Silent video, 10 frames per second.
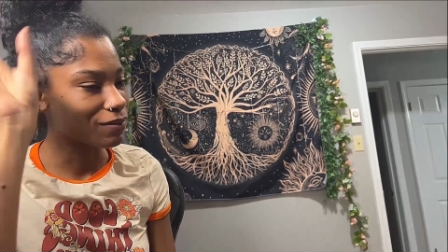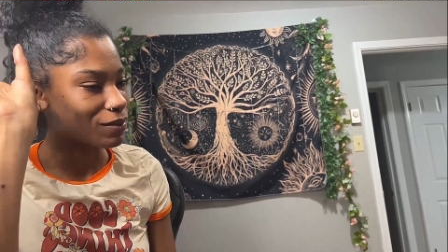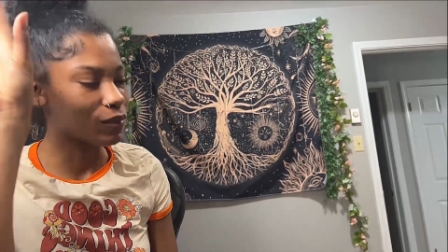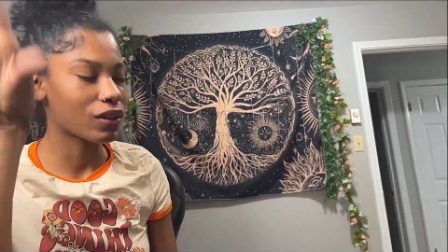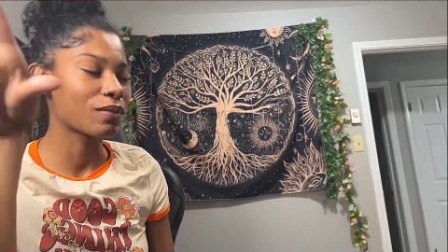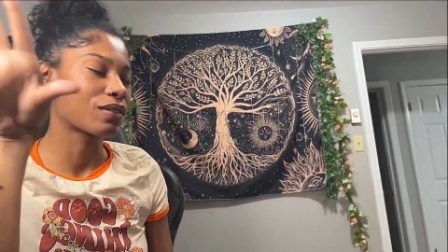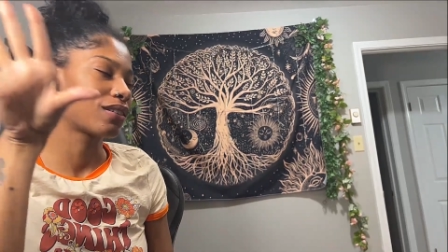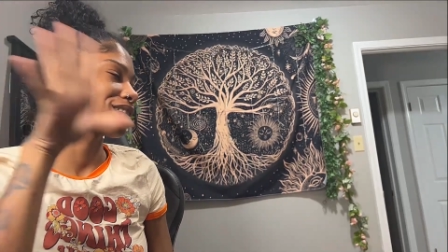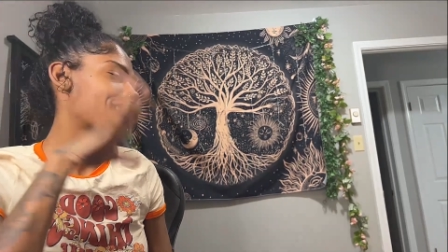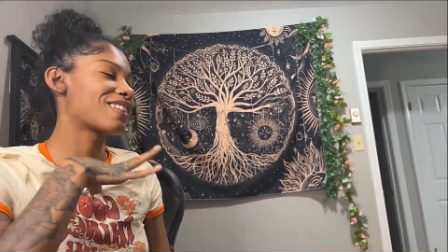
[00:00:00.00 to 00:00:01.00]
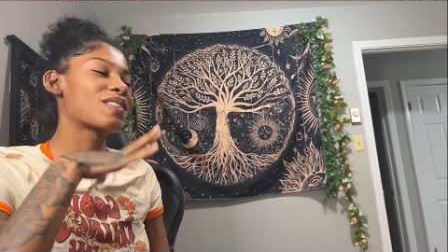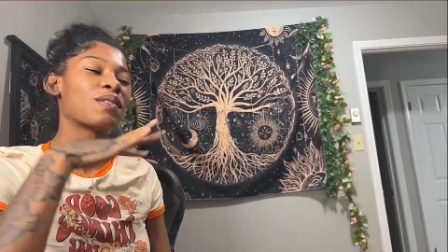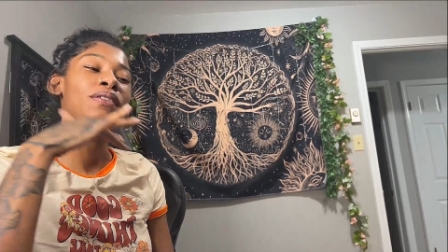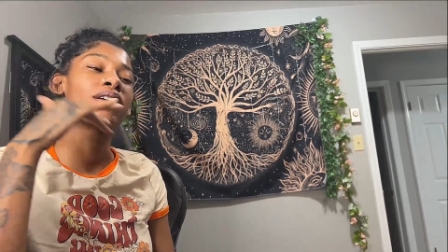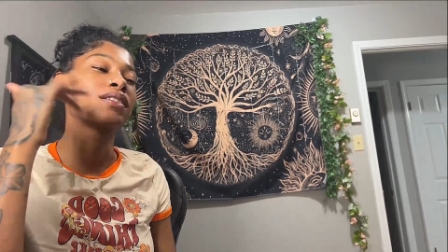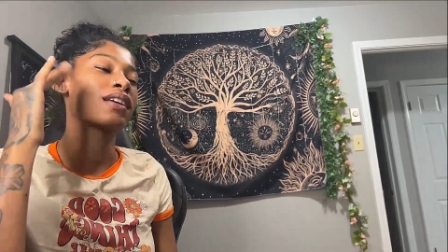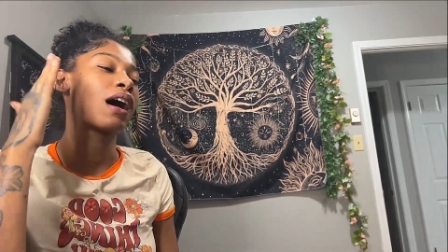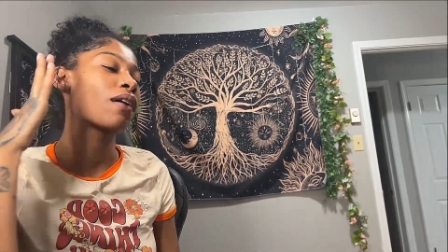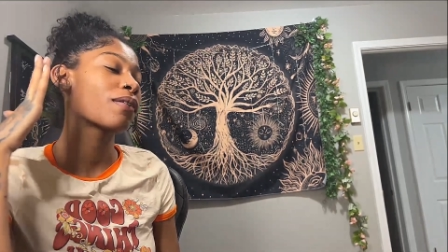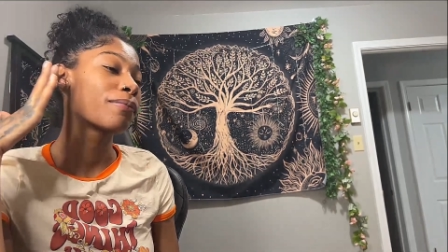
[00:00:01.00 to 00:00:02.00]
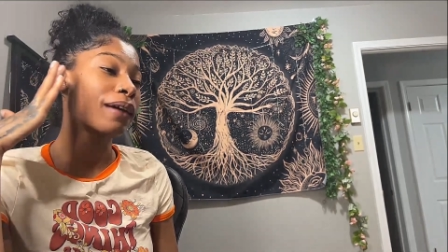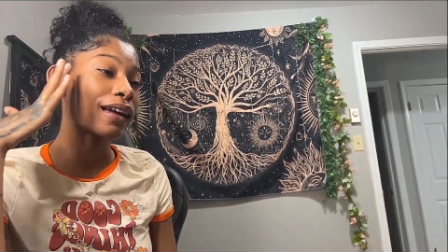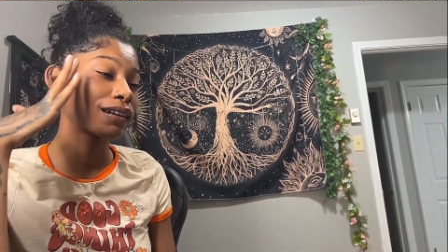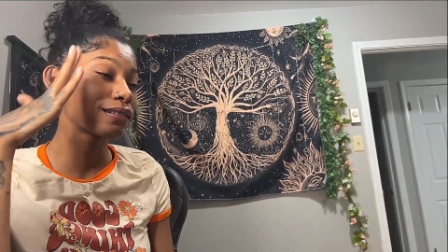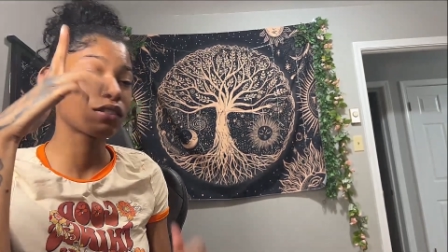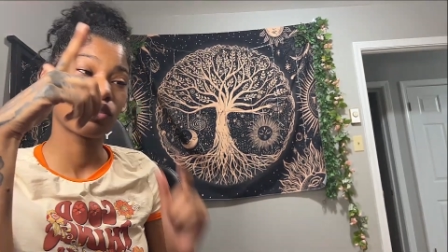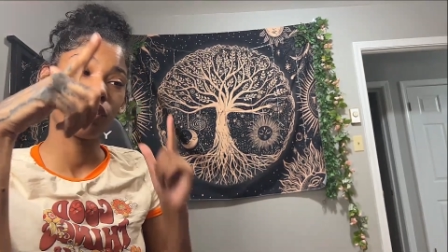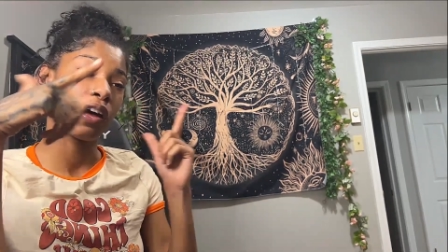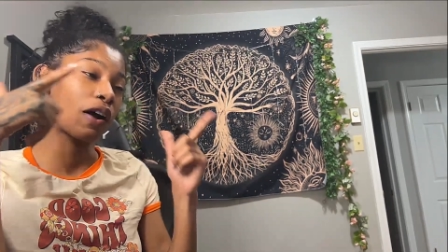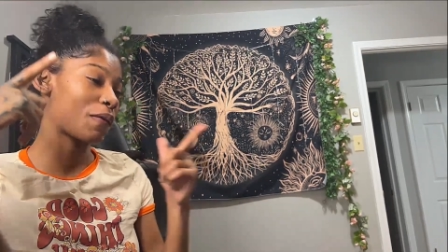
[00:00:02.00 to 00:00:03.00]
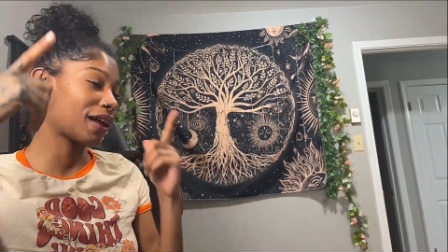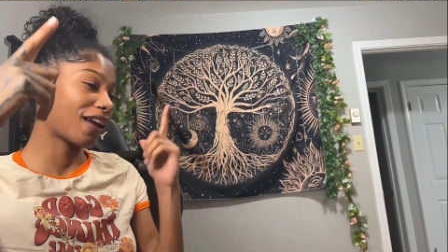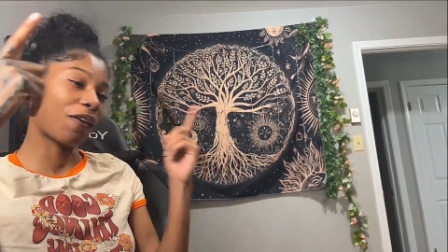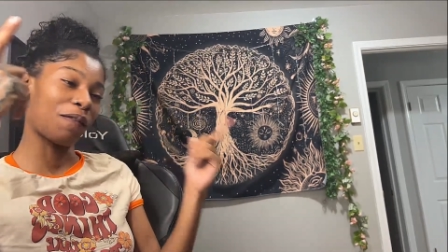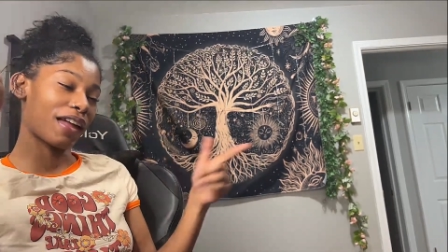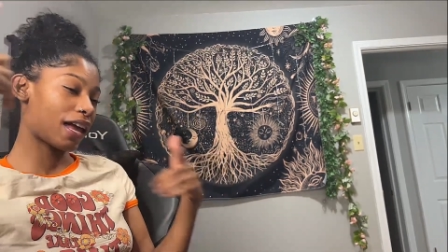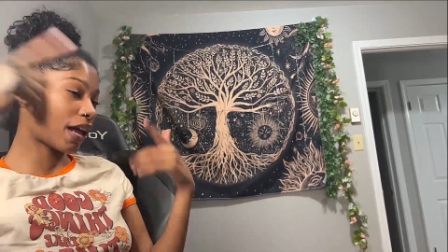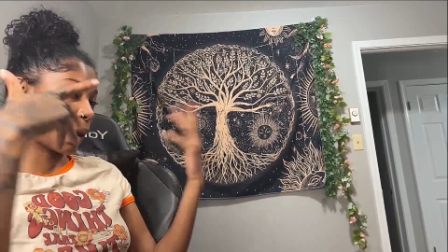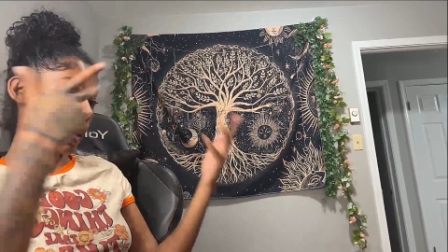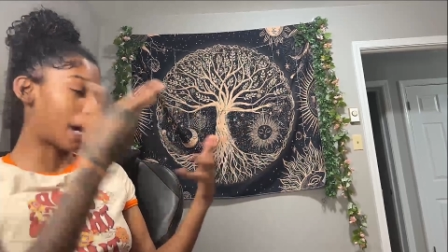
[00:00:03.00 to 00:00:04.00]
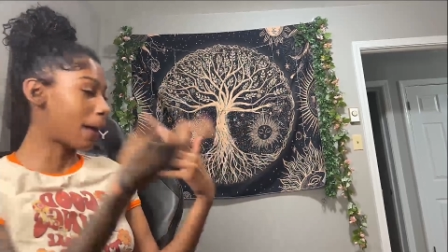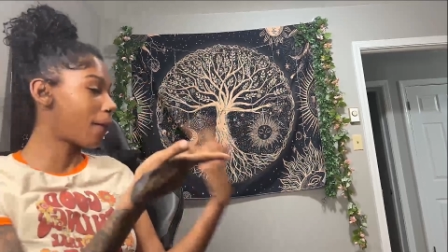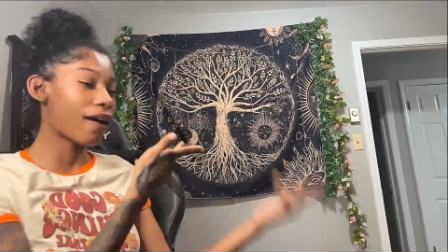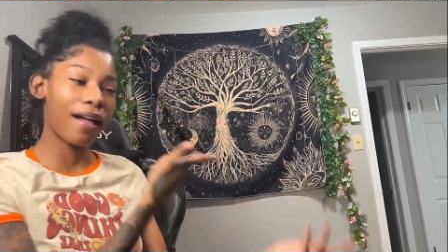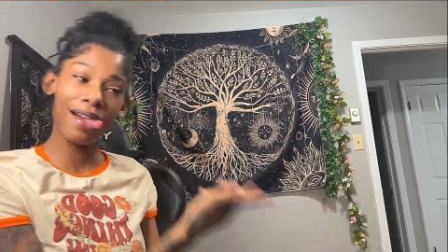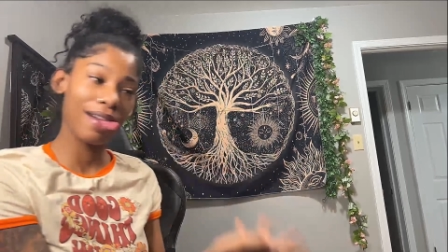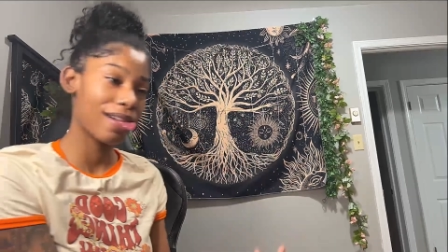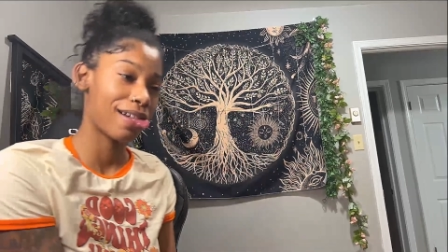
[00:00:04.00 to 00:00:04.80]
subscribe so you can stay tuned in to all the bangers. You know how we get over here, okay?